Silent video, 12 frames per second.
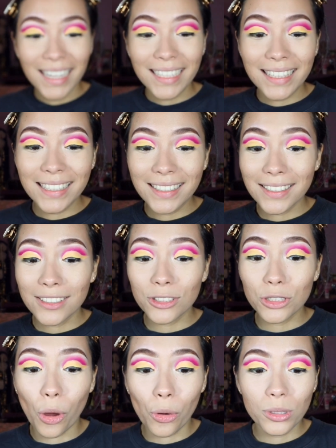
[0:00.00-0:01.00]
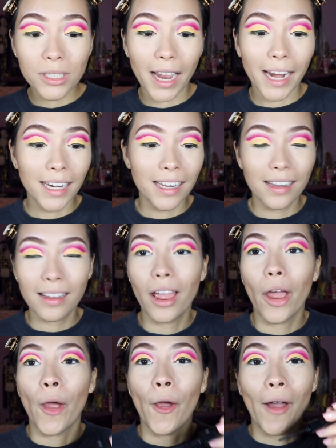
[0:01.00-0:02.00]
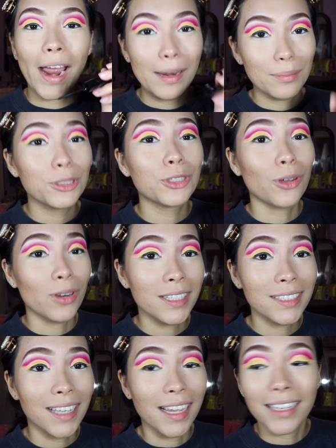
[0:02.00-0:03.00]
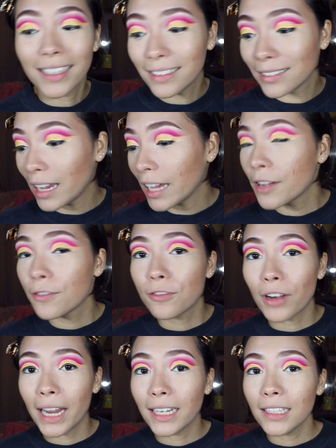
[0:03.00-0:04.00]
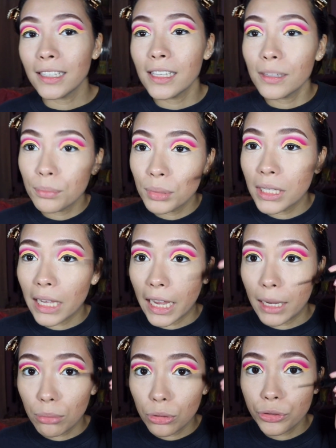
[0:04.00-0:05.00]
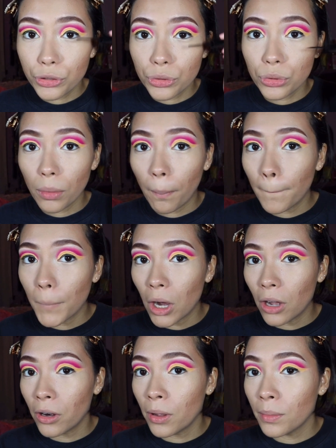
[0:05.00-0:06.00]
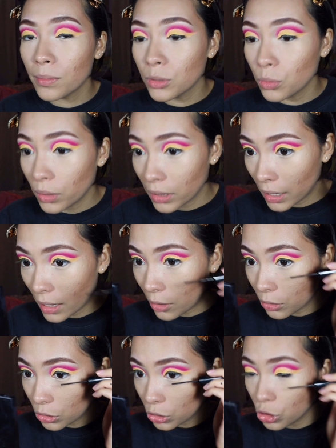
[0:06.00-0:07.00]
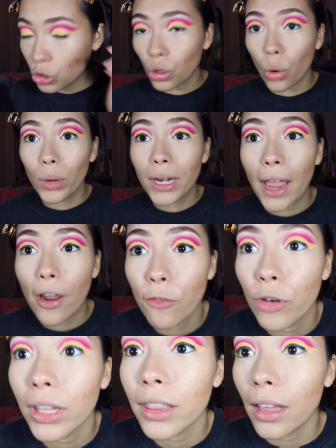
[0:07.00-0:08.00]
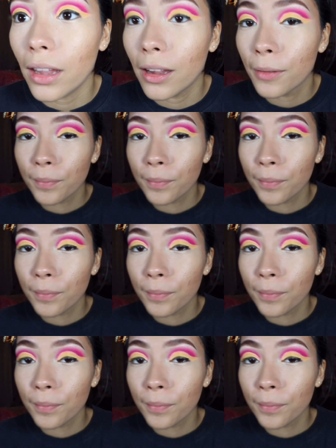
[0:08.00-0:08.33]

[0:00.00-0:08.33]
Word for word: This is so tiny. I'm so excited. I can finally be able to do the bottoms without throwing everything.